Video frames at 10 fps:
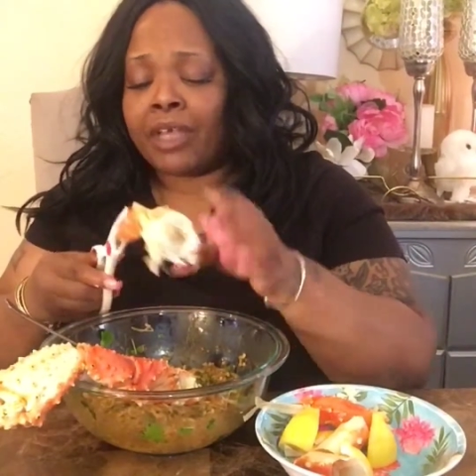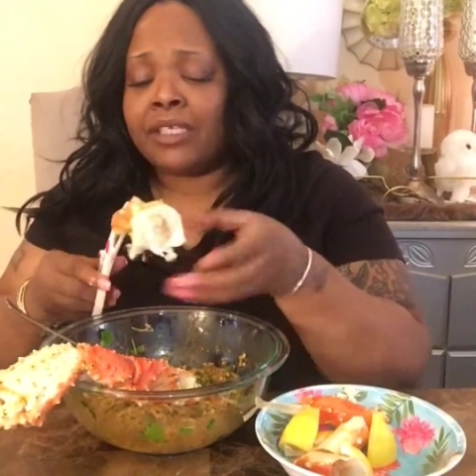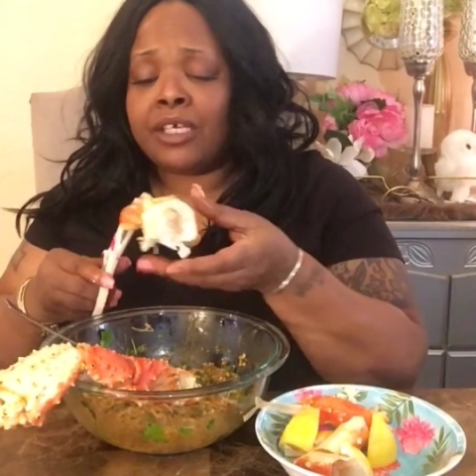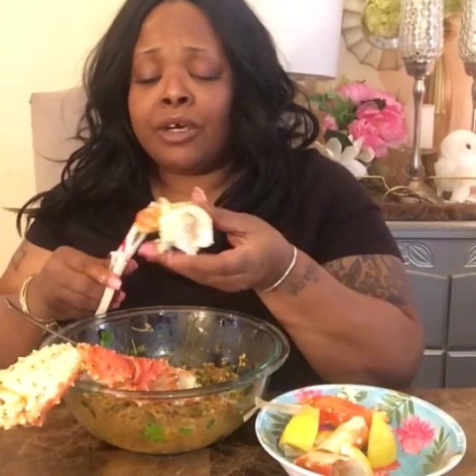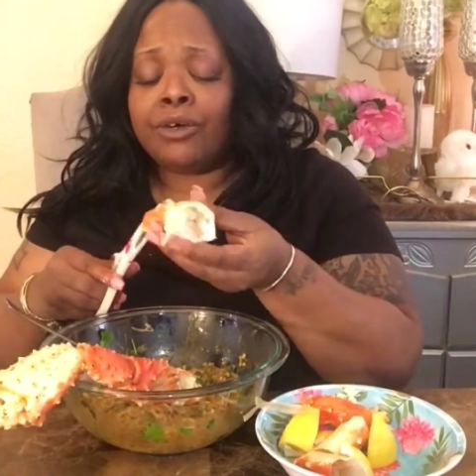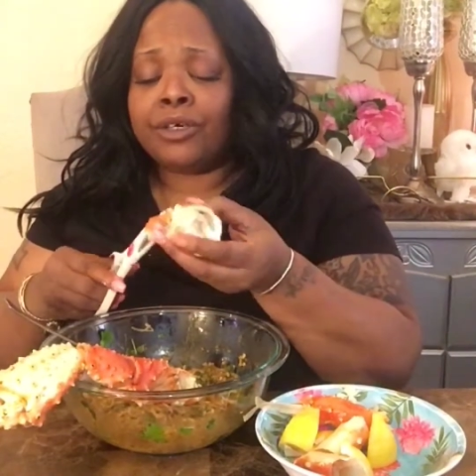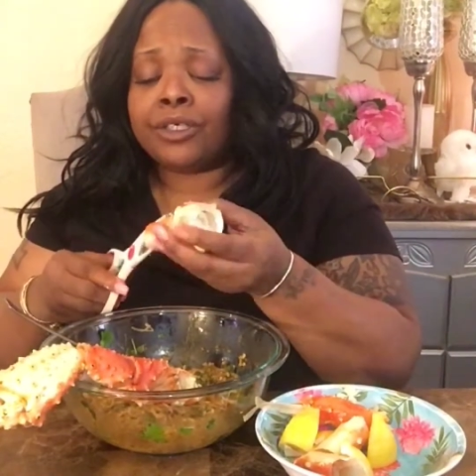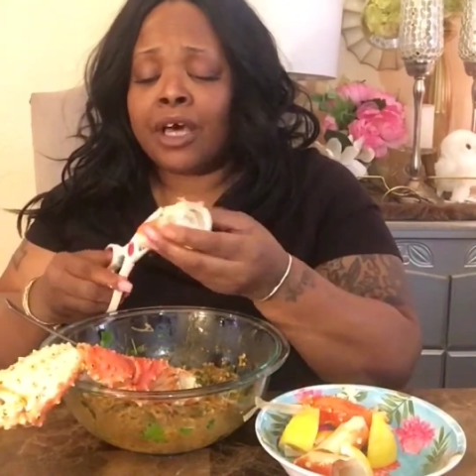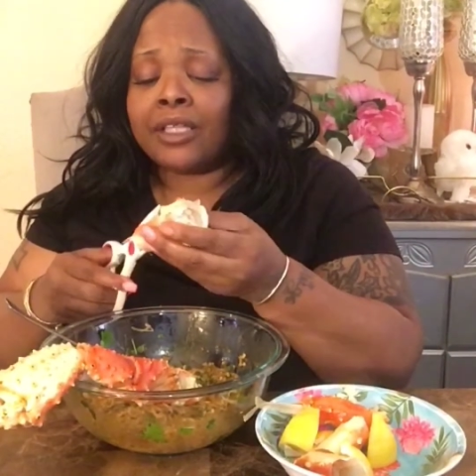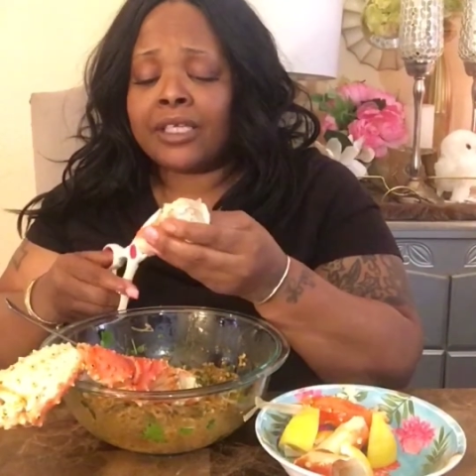I tell girls
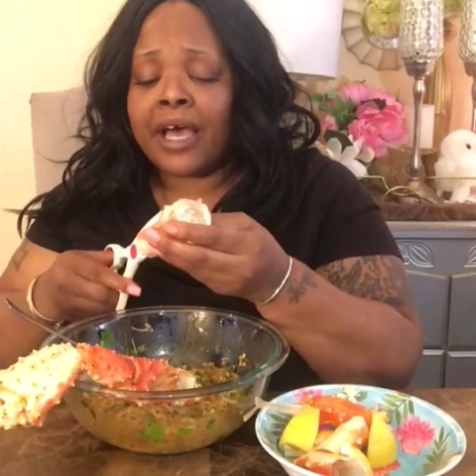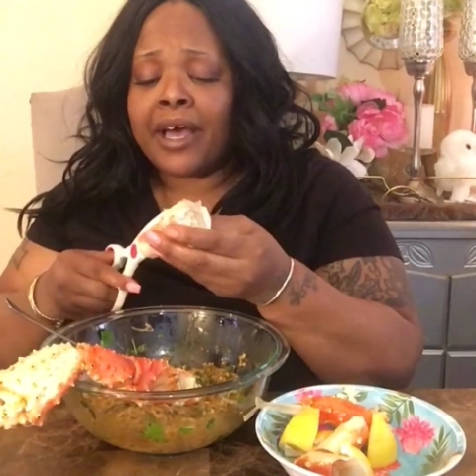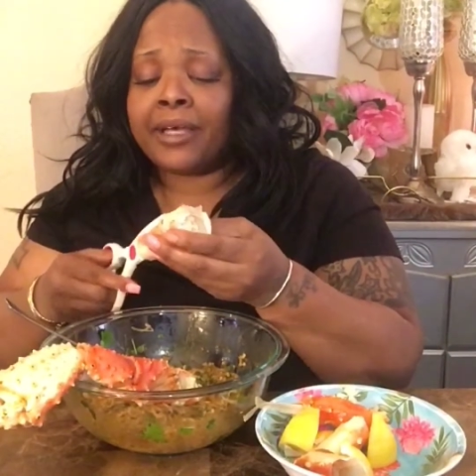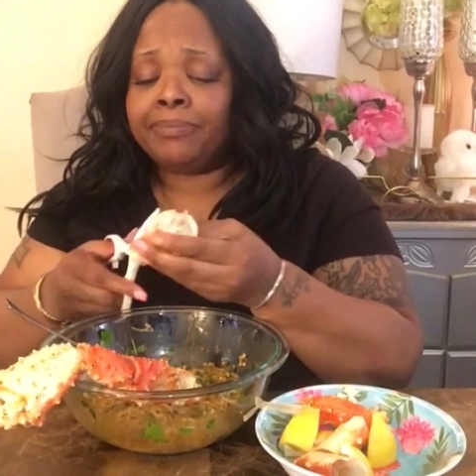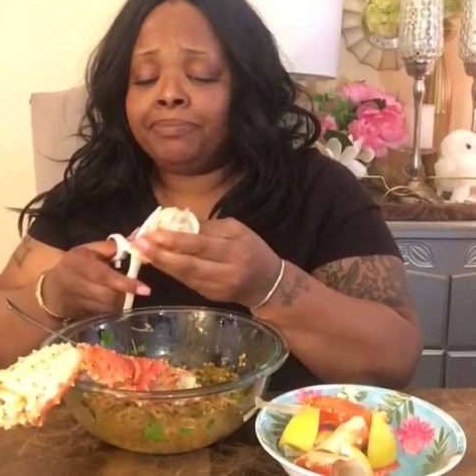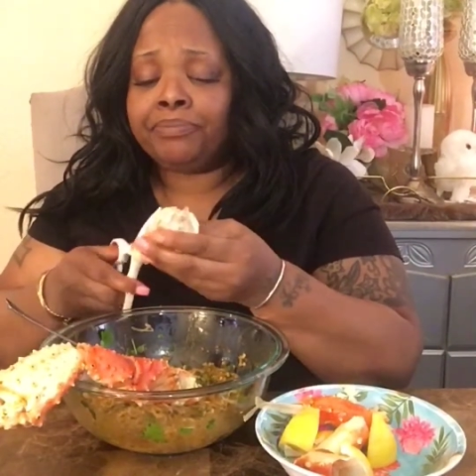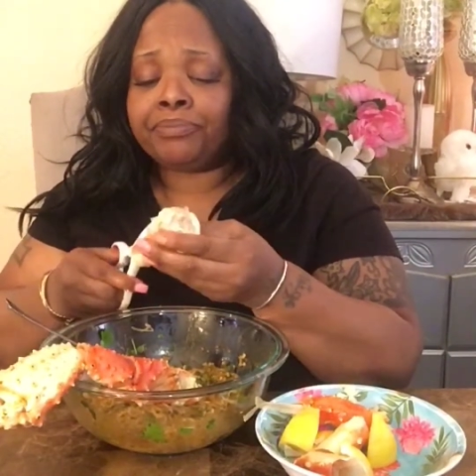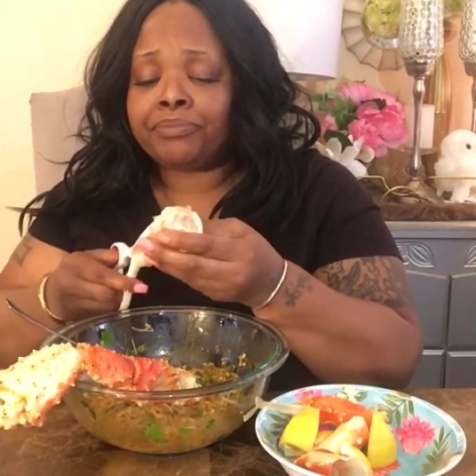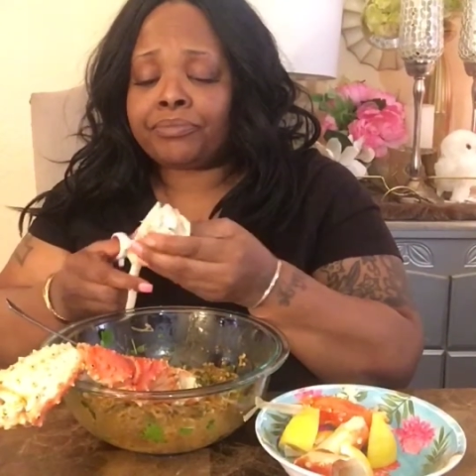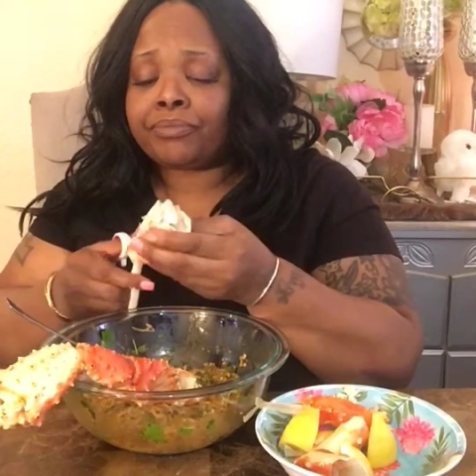all the time,
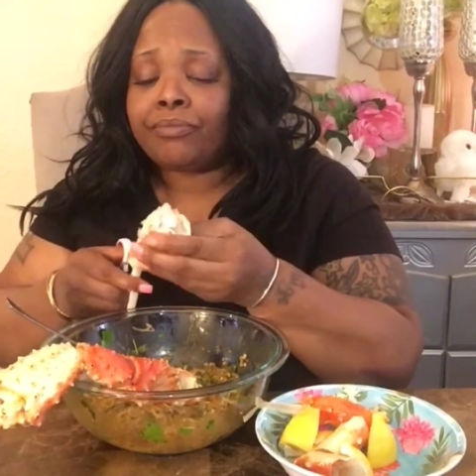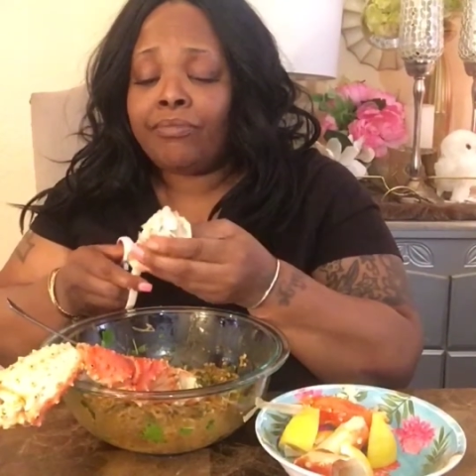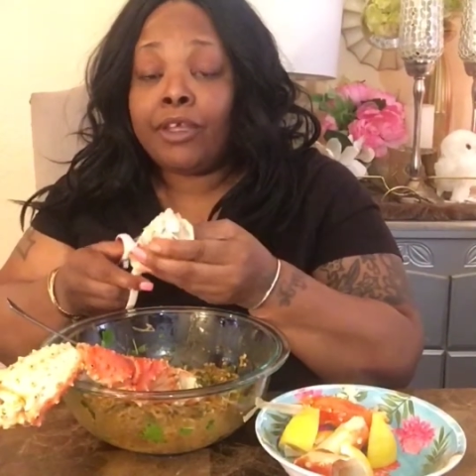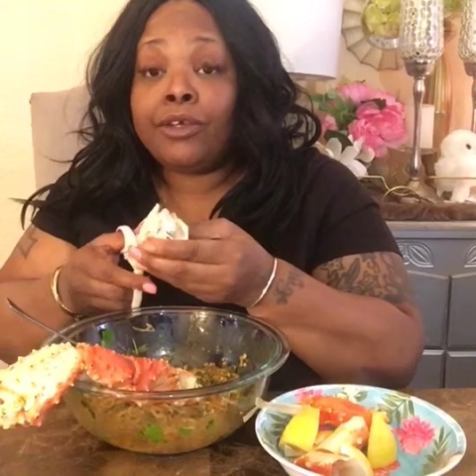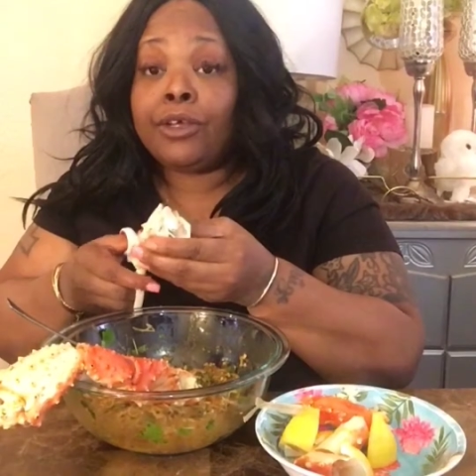you